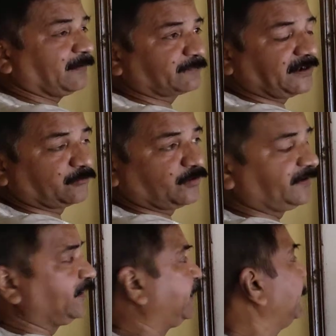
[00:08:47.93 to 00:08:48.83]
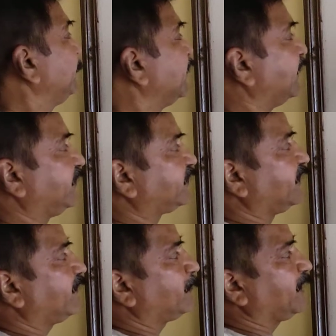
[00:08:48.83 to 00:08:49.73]
have calculated. It is
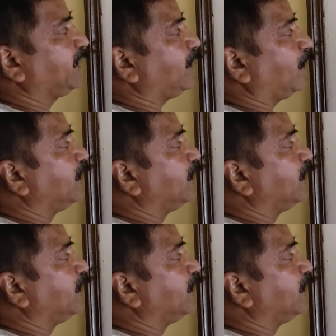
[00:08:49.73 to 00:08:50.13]
given by